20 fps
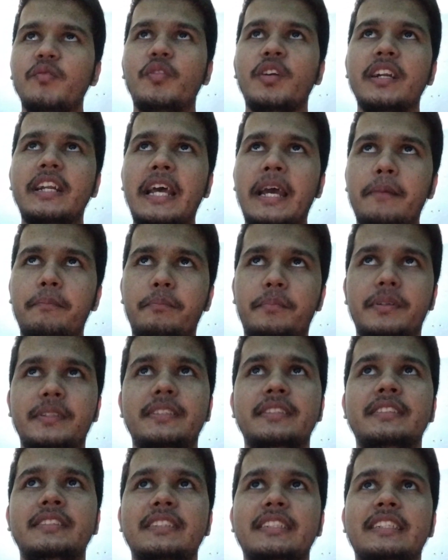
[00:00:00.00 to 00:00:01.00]
what
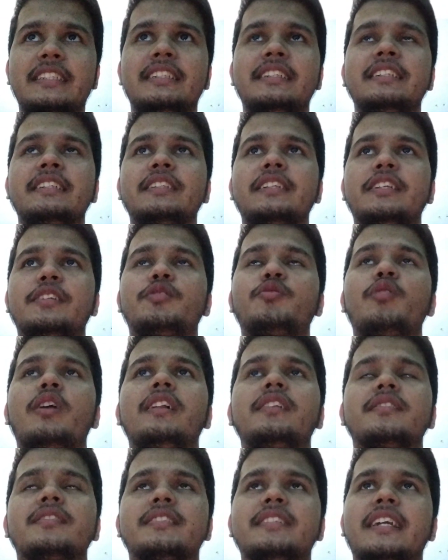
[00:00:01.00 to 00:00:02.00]
happened in the
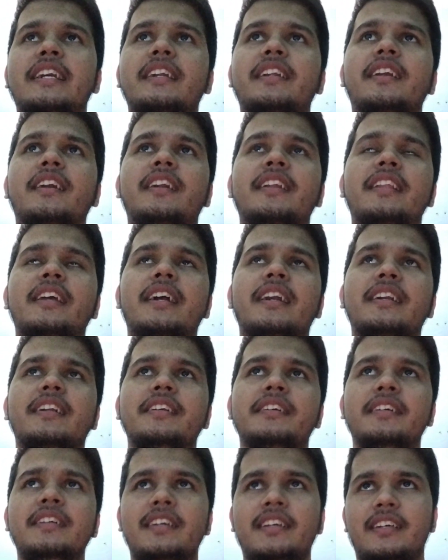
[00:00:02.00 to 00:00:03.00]
12th standard, that
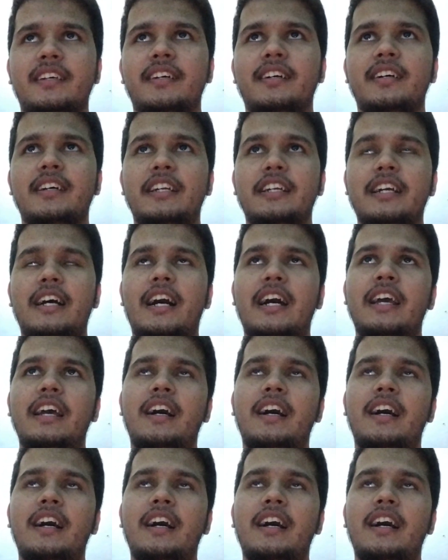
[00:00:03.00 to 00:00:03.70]
I